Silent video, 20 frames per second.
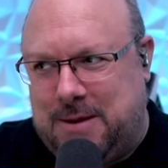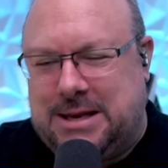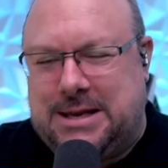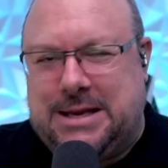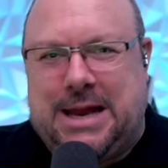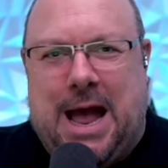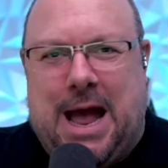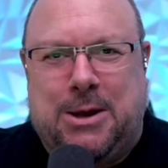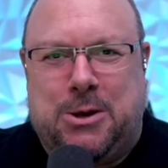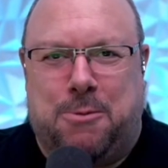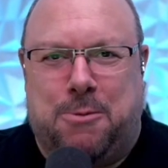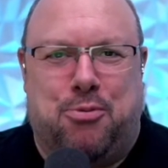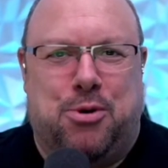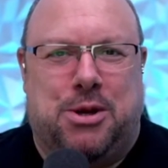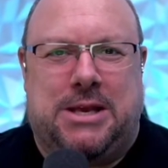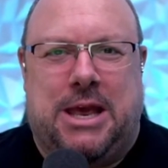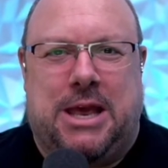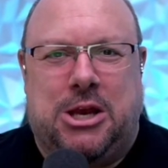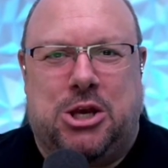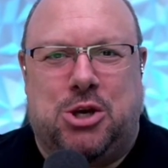standard
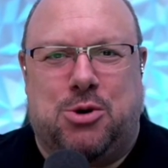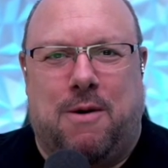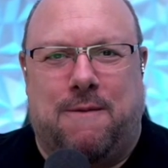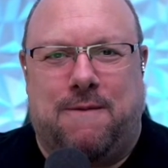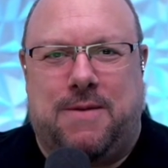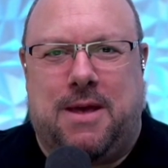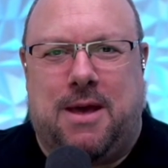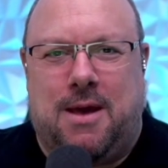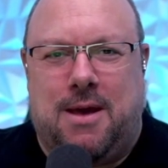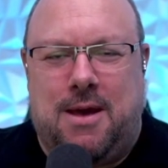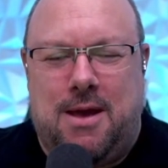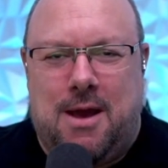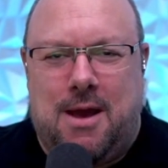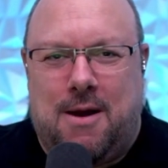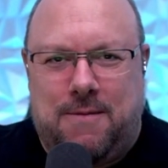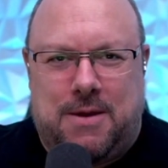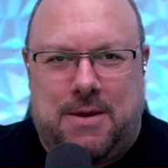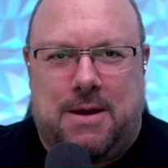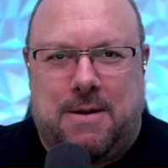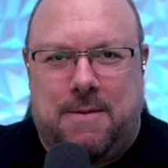procedure of
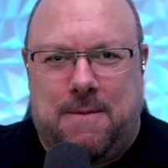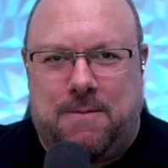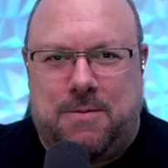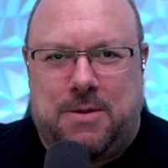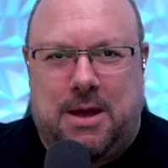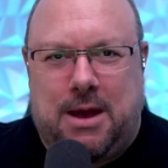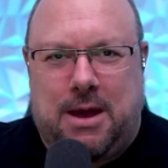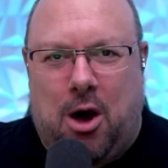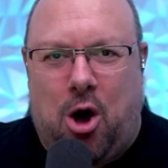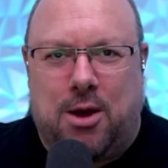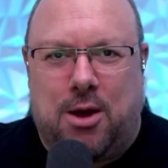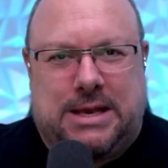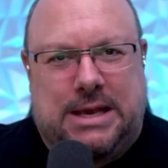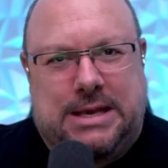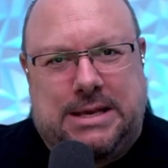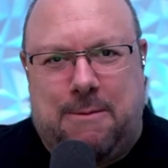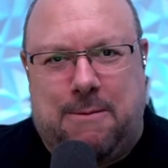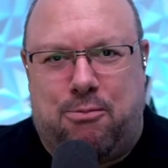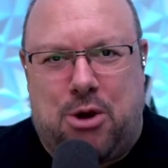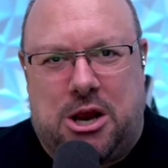the
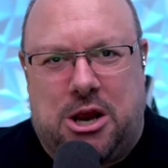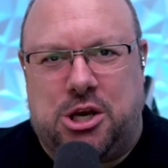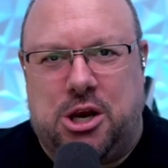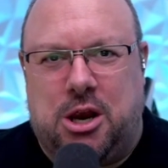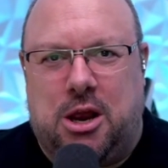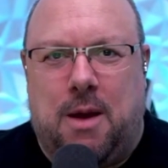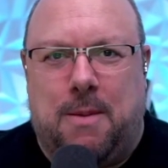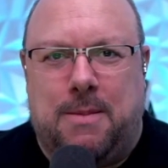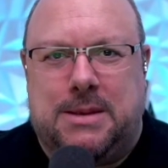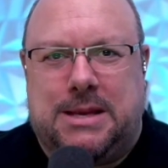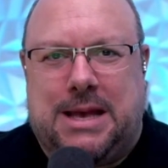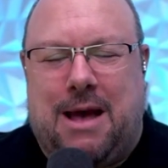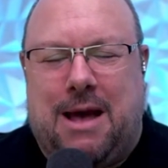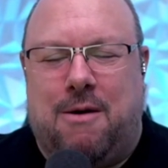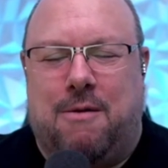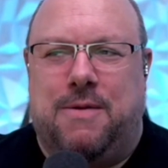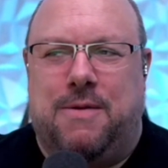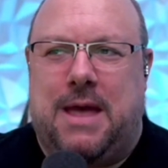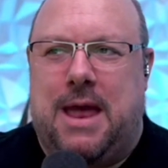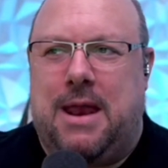artist impression comes
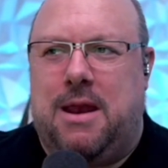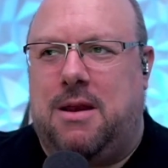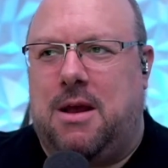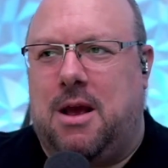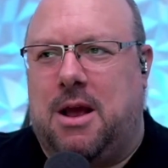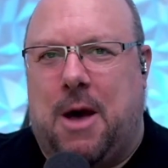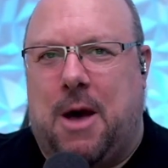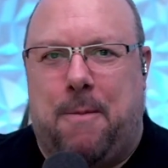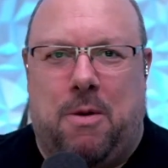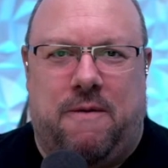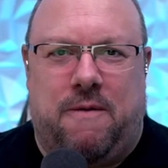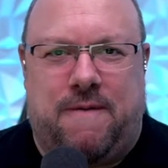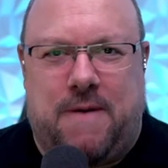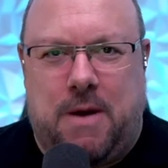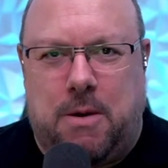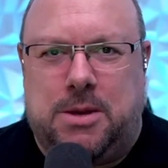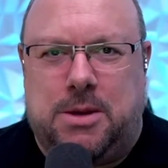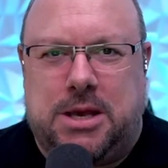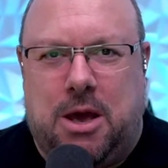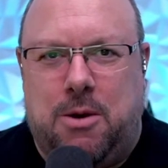out, then a couple of
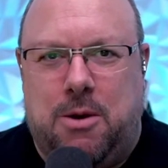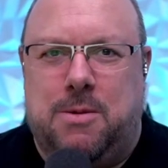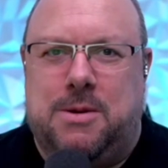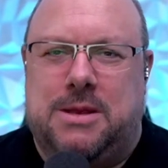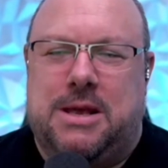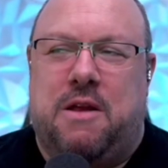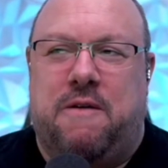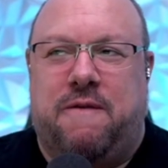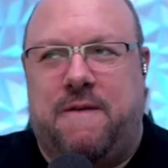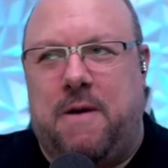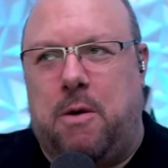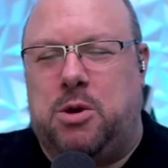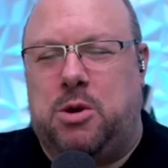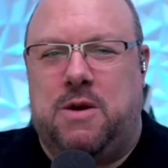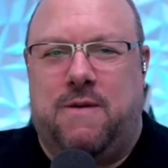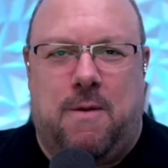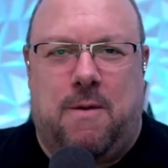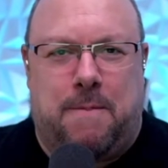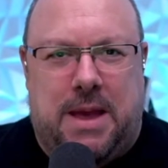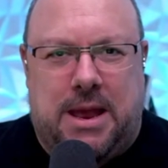photos, then a
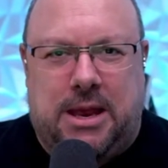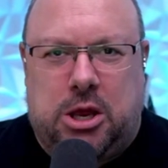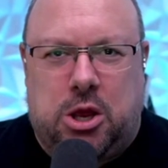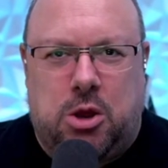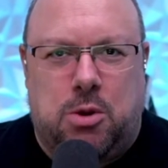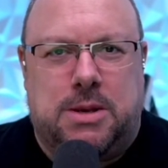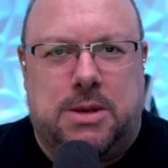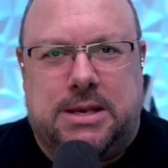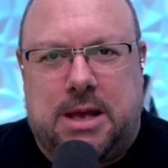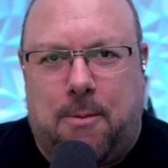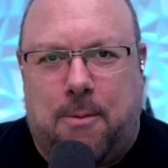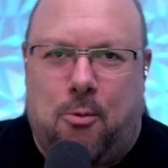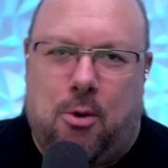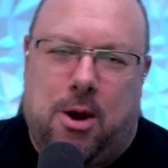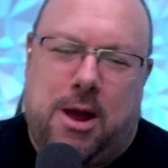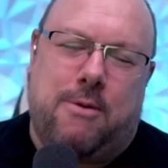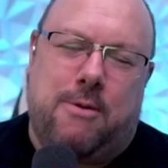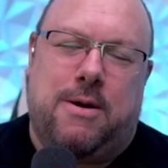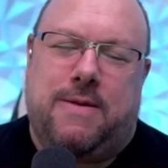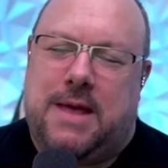photo of it being used
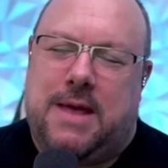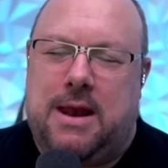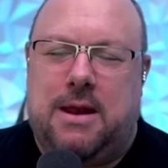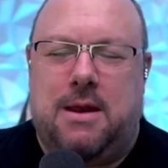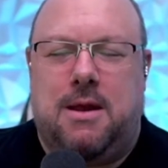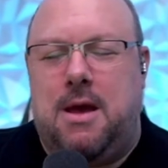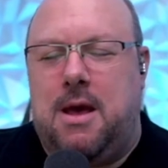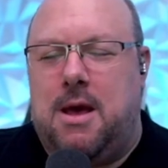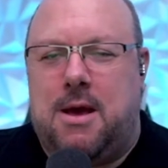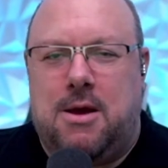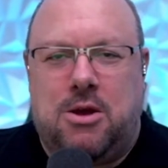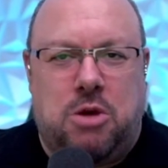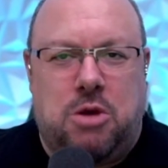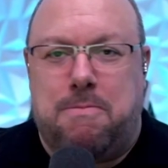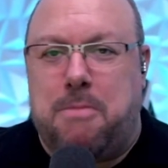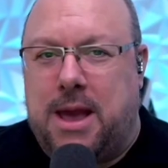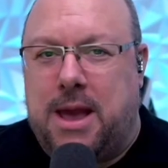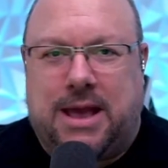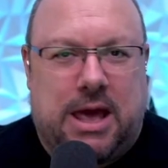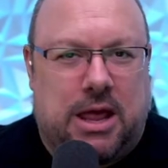somewhere, and then you
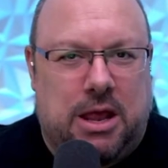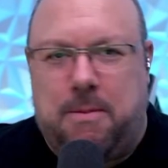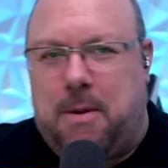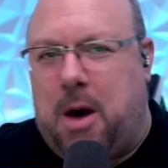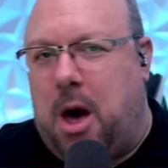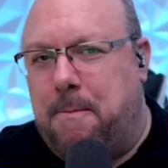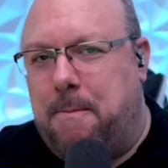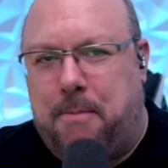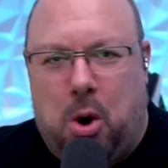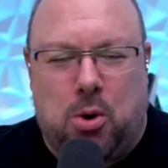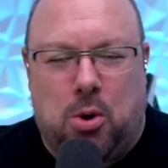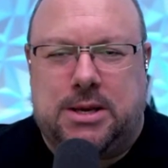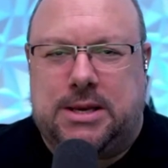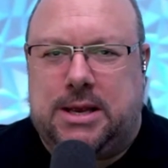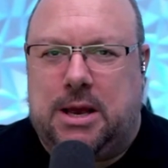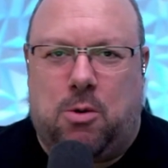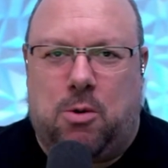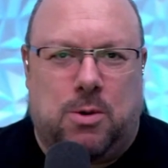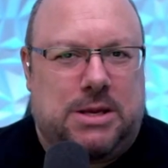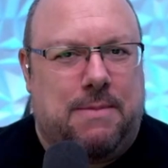might get an
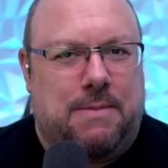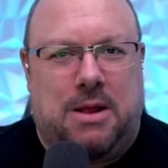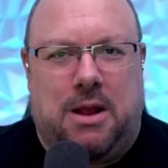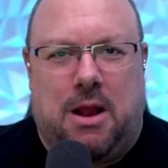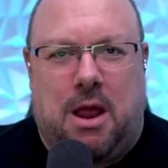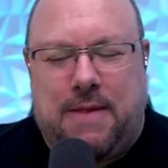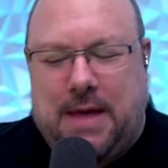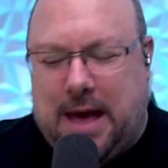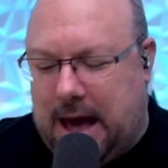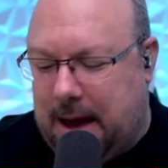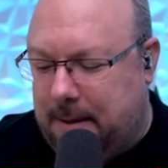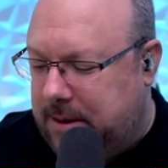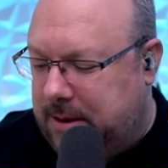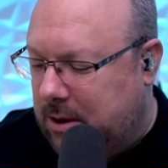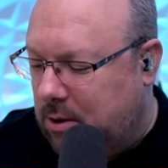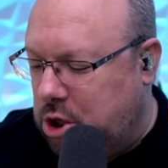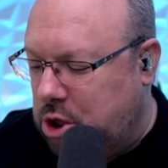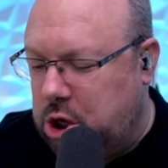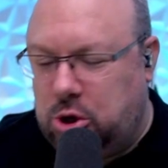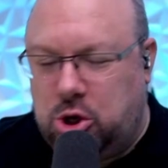unboxing or something like that
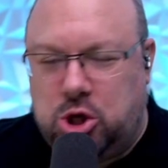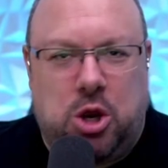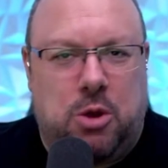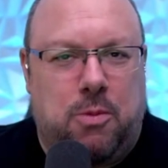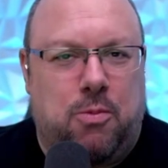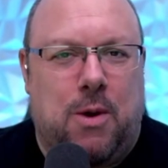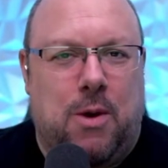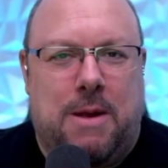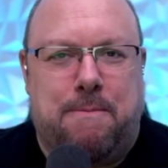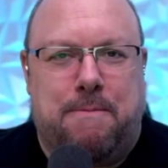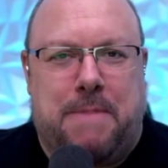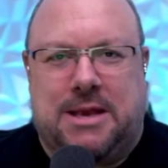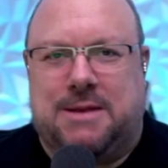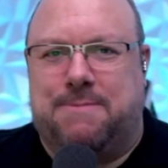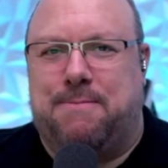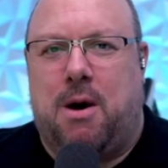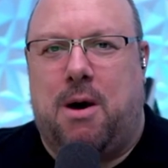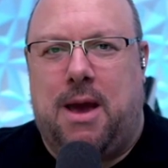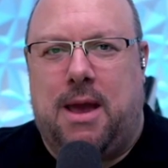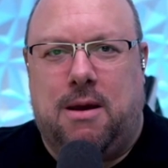happening on YouTube when
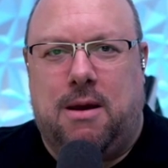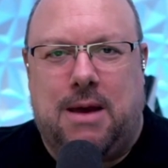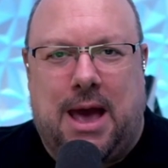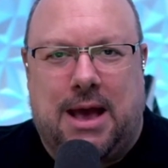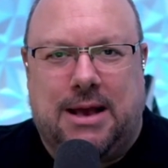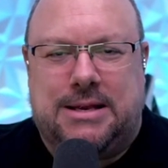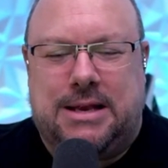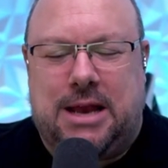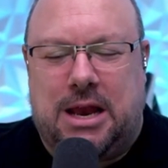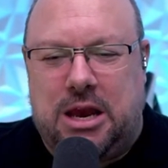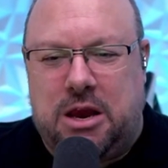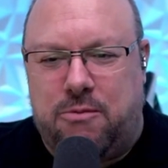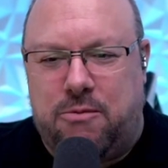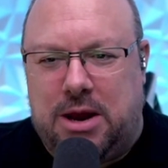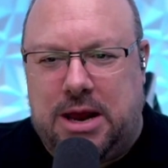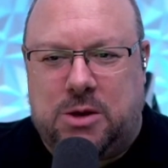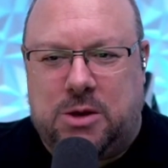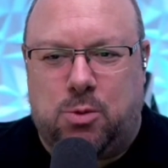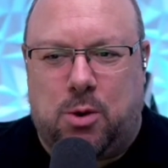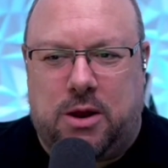Best Buy accidentally
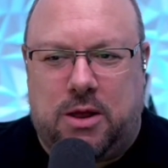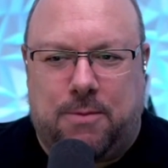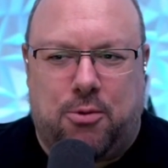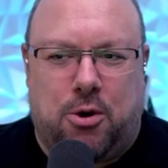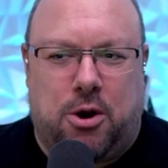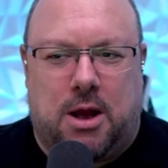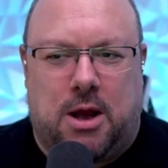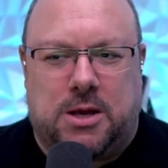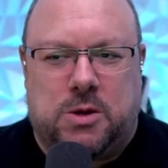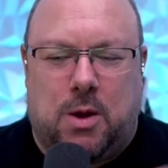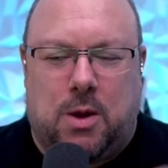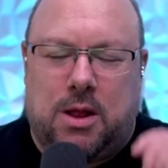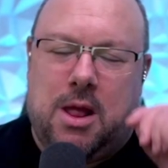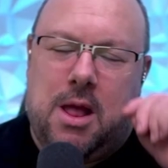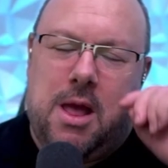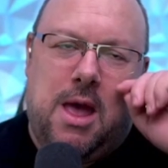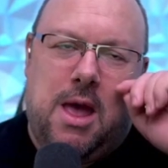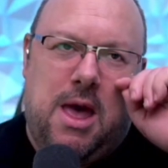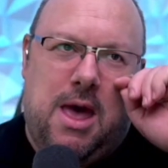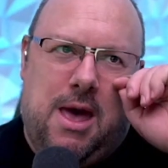released one of the products. Well,